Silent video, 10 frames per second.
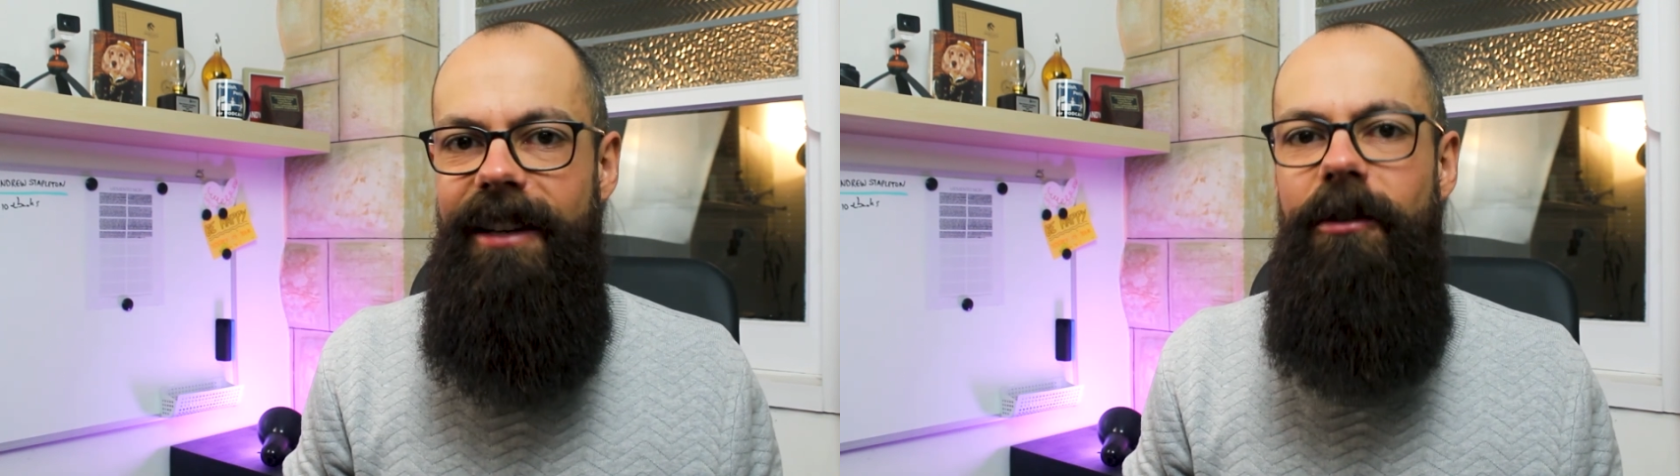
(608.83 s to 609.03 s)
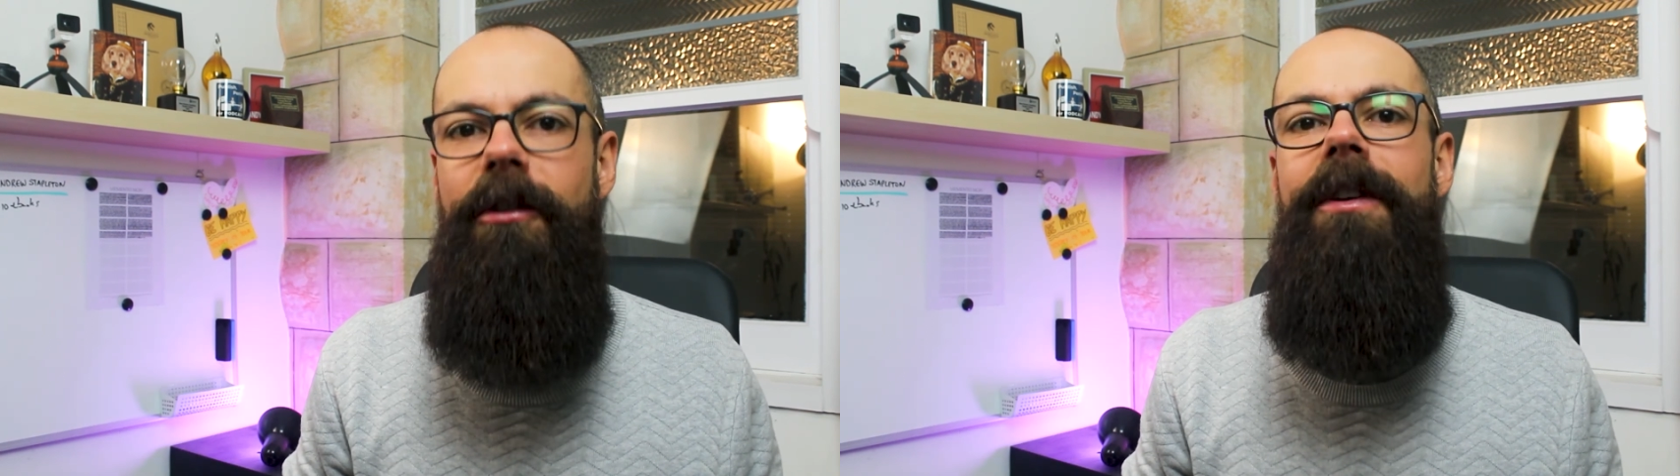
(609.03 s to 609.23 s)

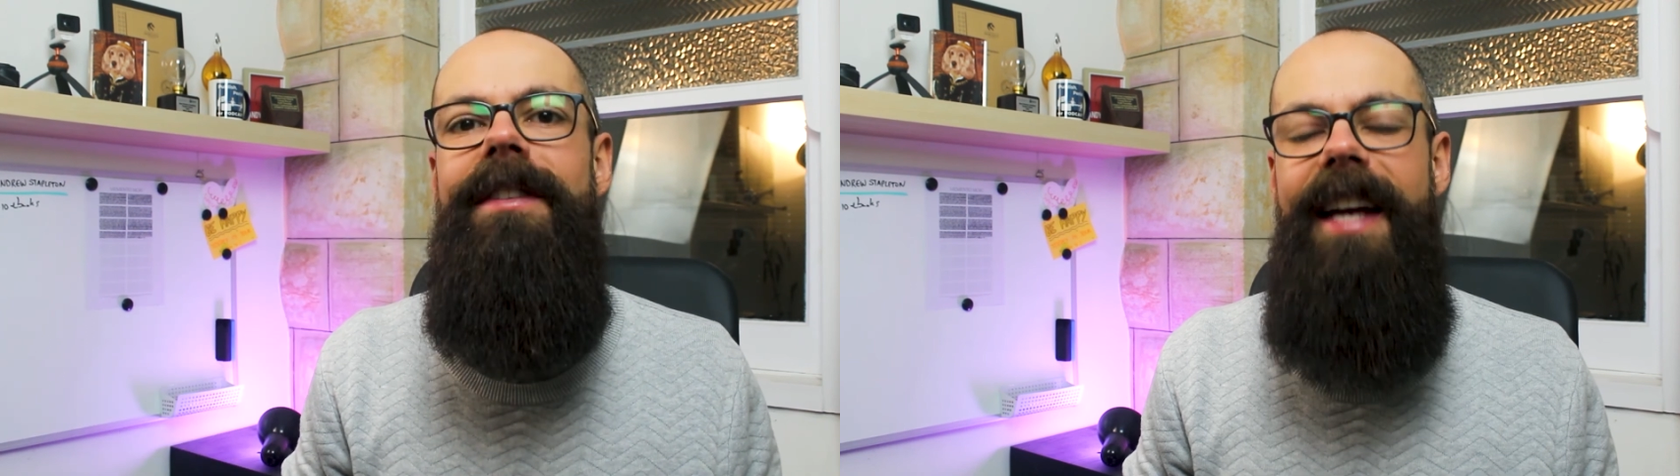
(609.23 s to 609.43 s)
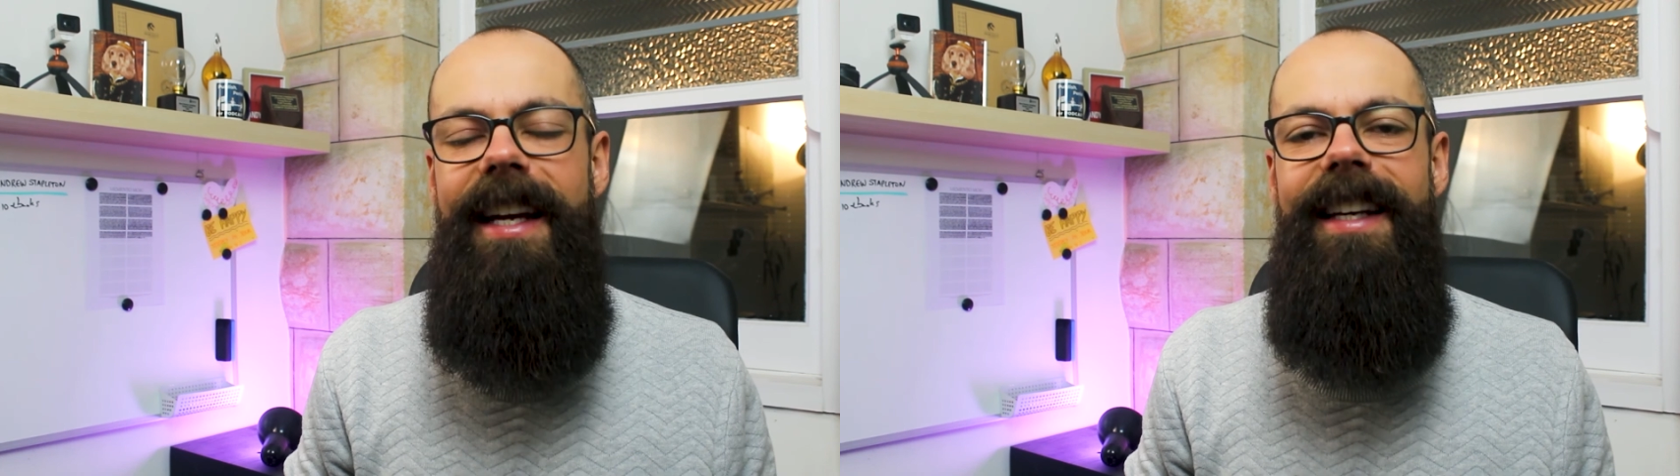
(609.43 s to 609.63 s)
you're
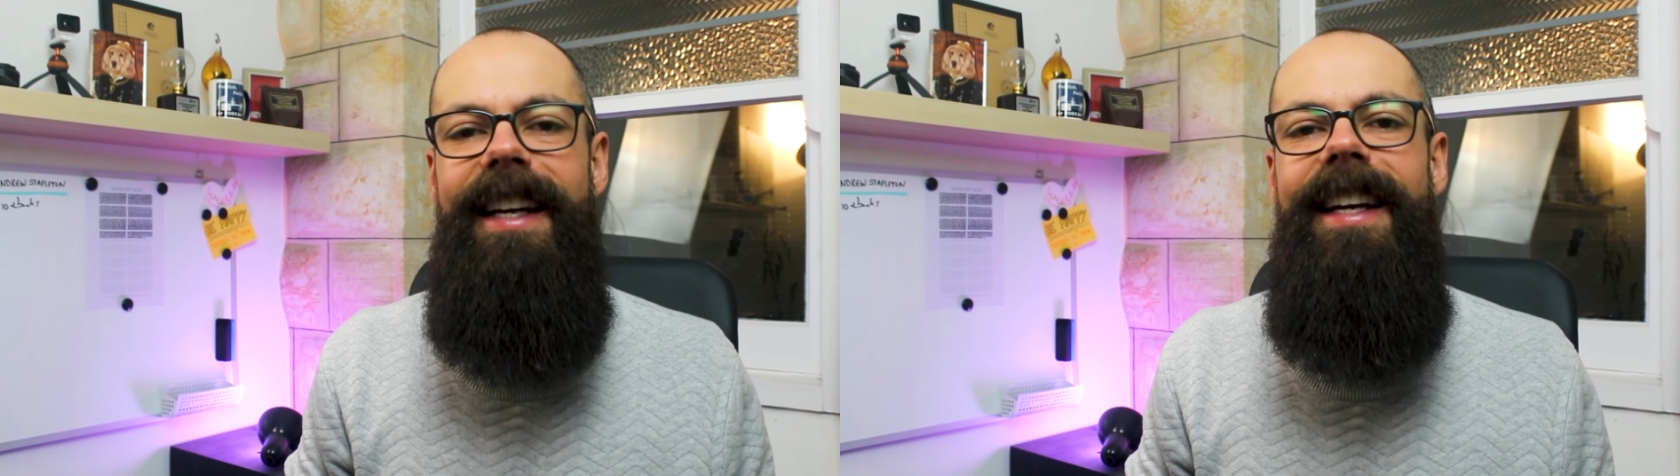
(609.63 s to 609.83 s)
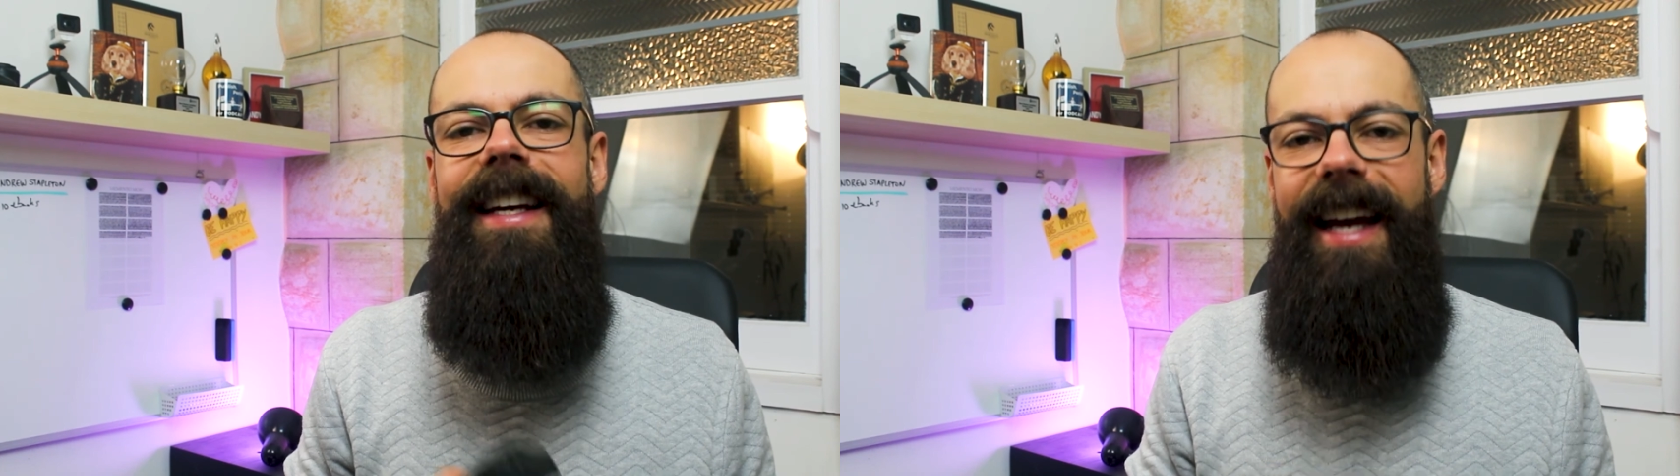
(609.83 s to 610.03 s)

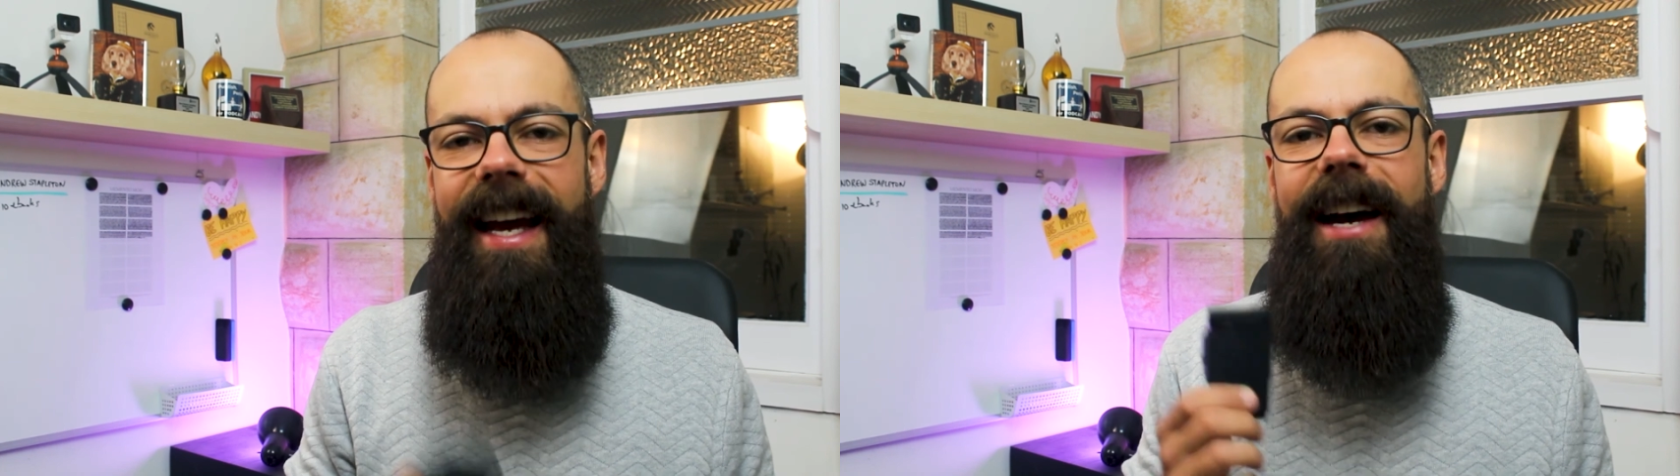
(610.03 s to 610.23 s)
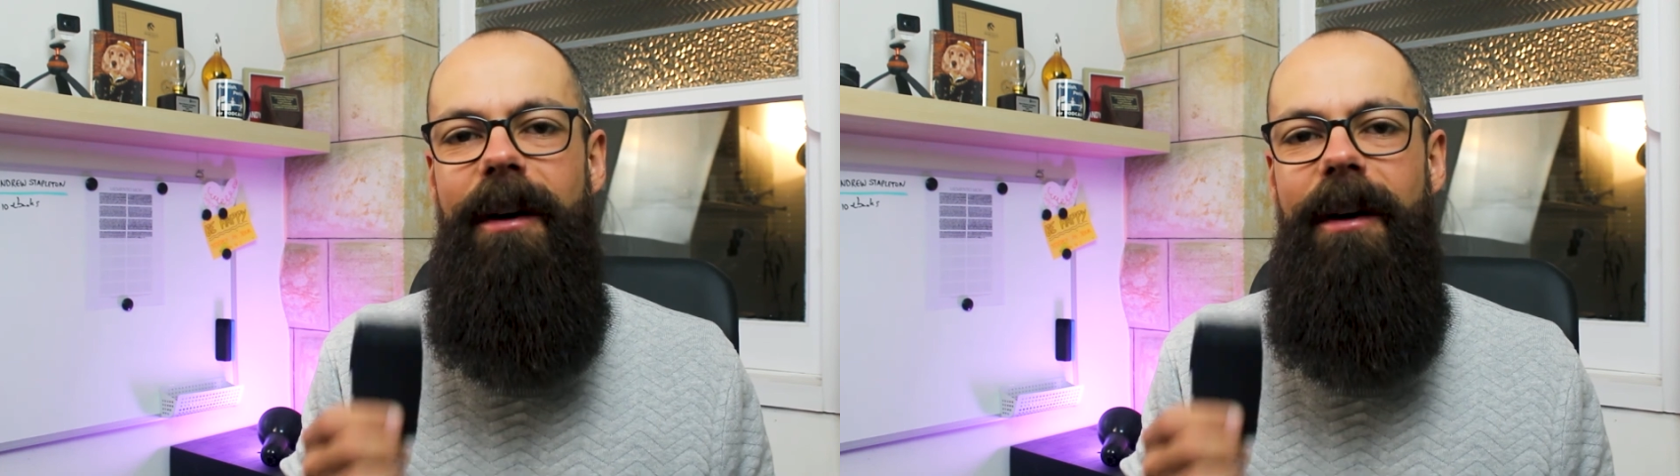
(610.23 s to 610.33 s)
taking care